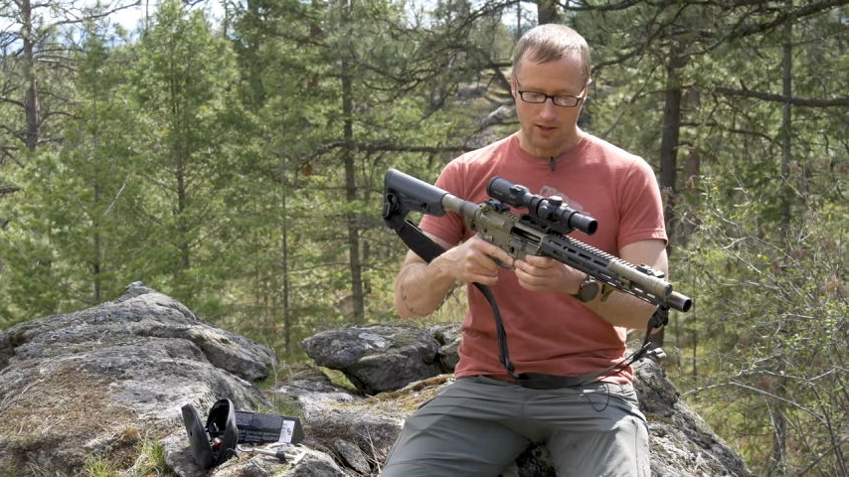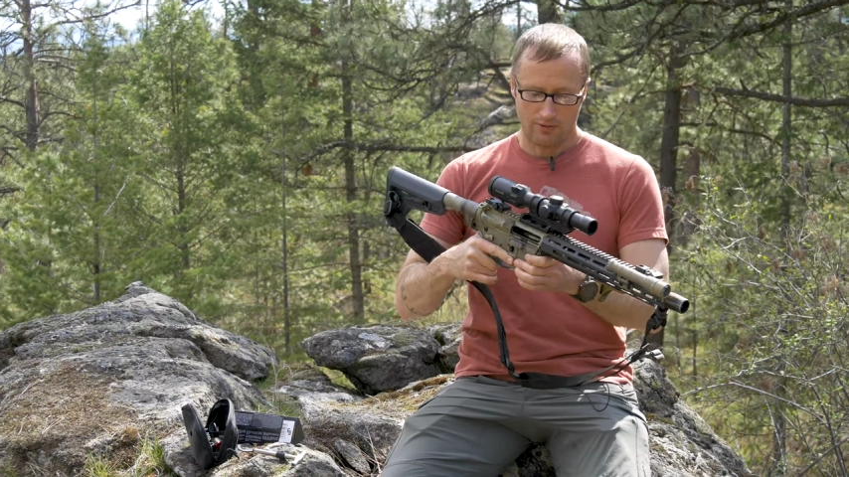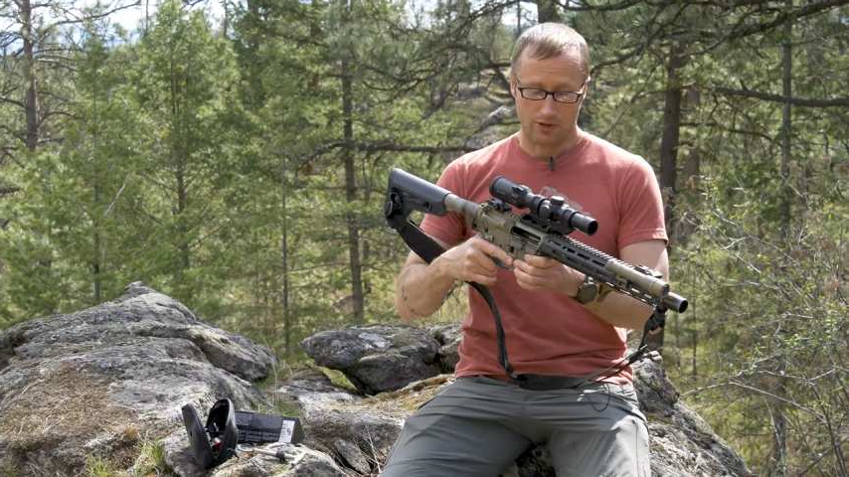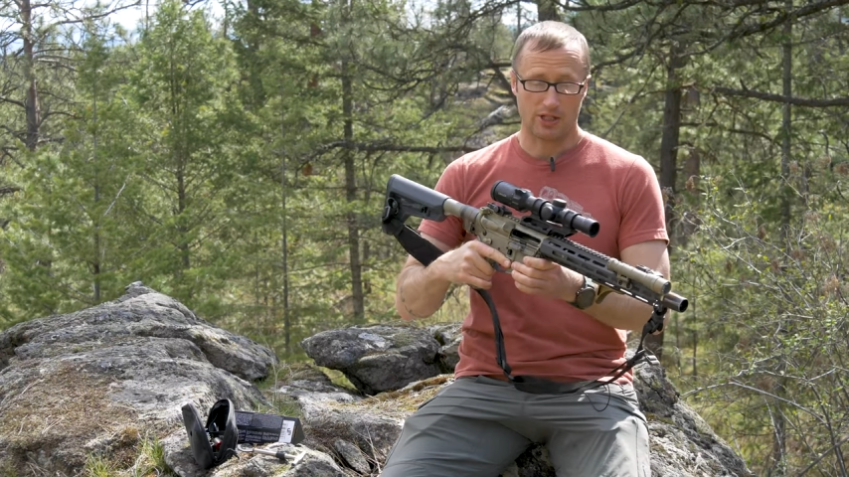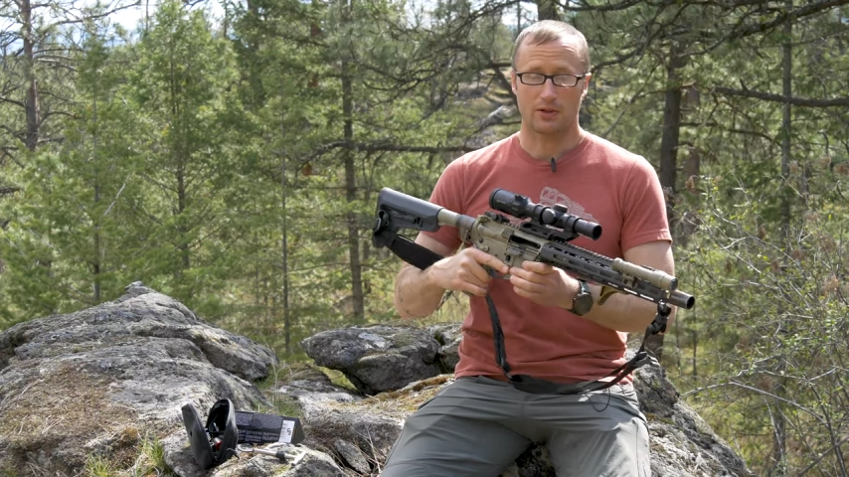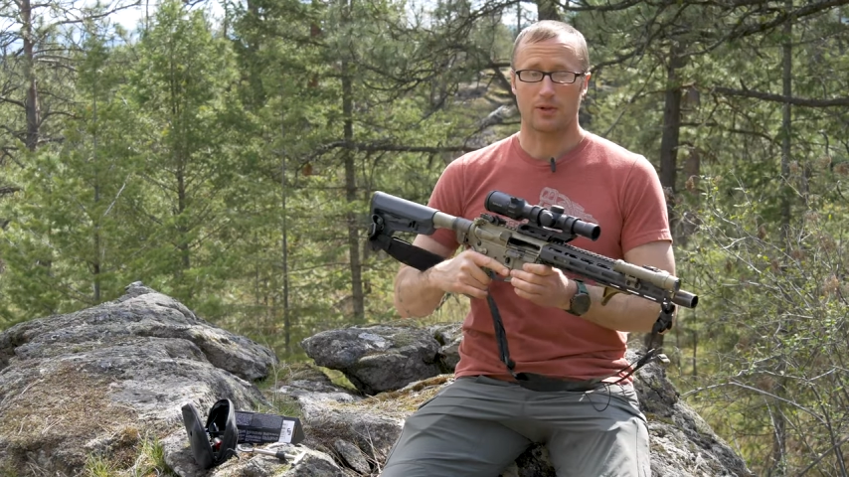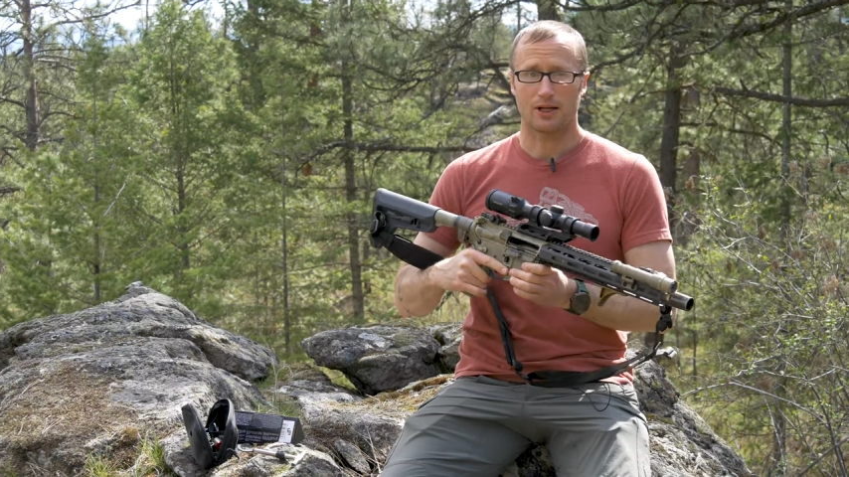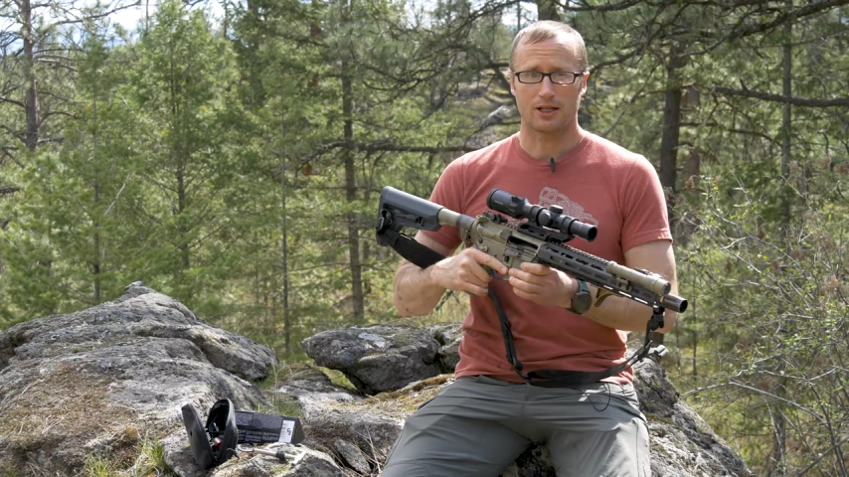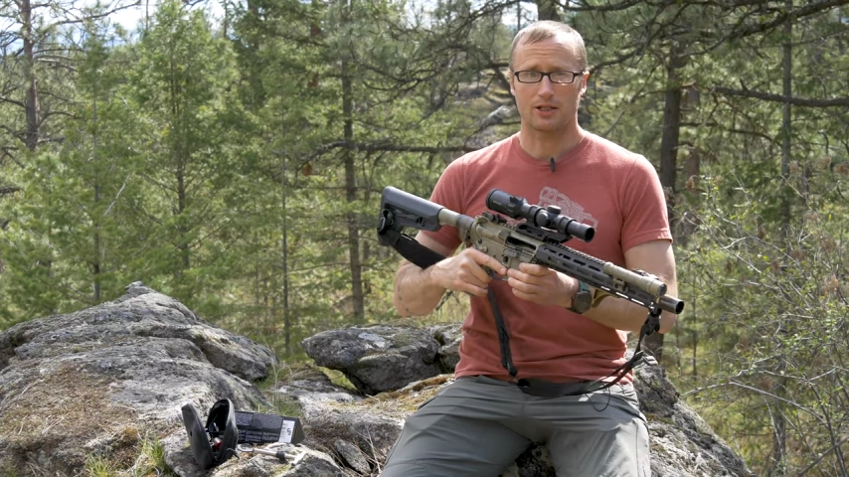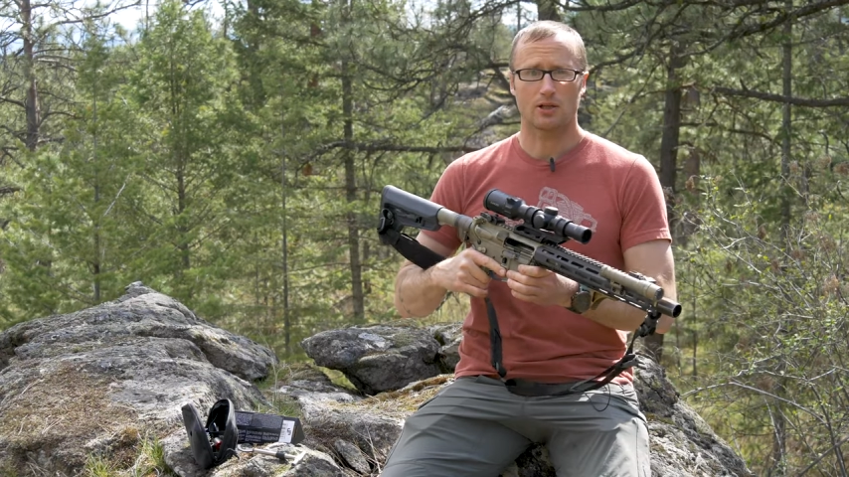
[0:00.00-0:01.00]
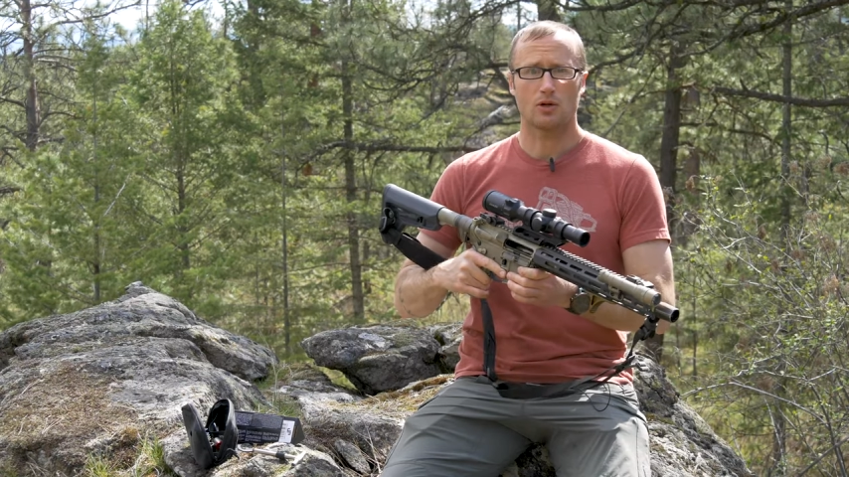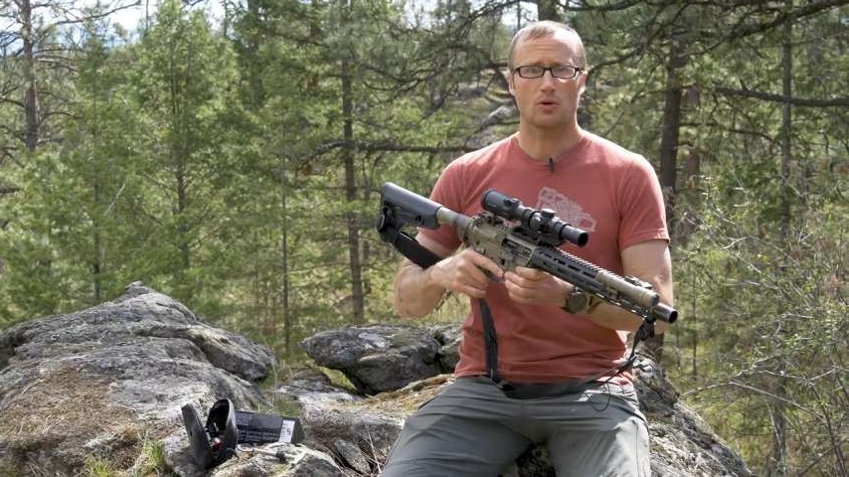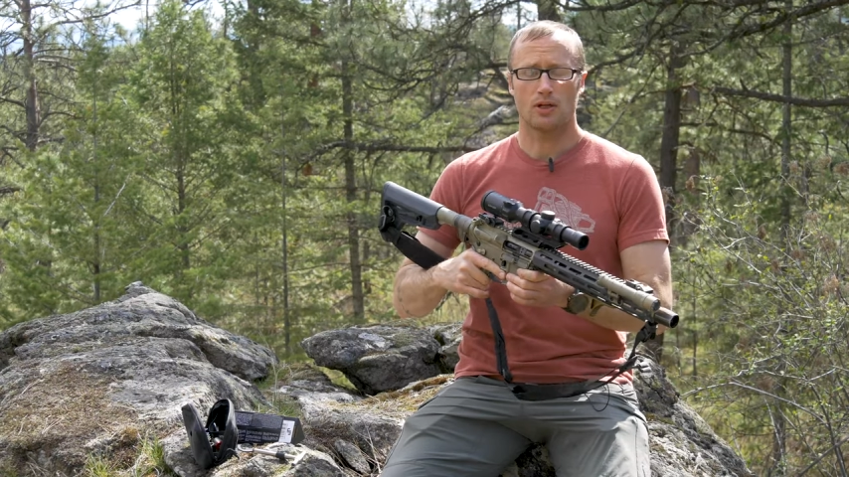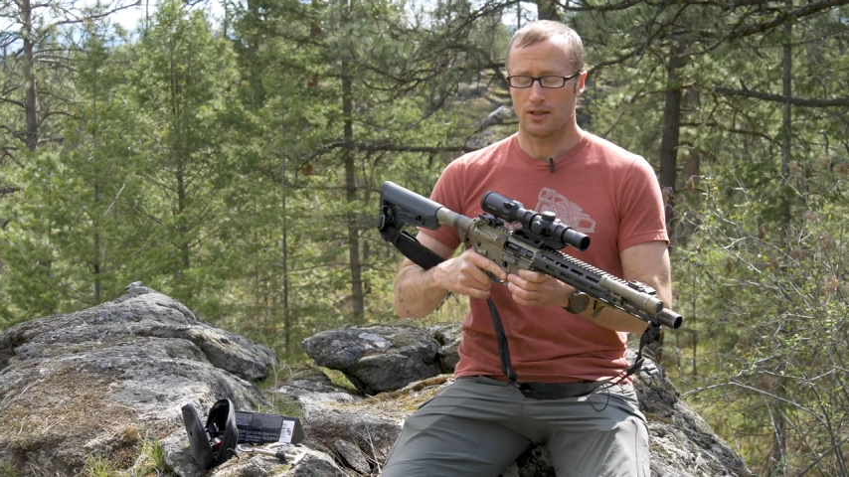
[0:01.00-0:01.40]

First thing we're going to do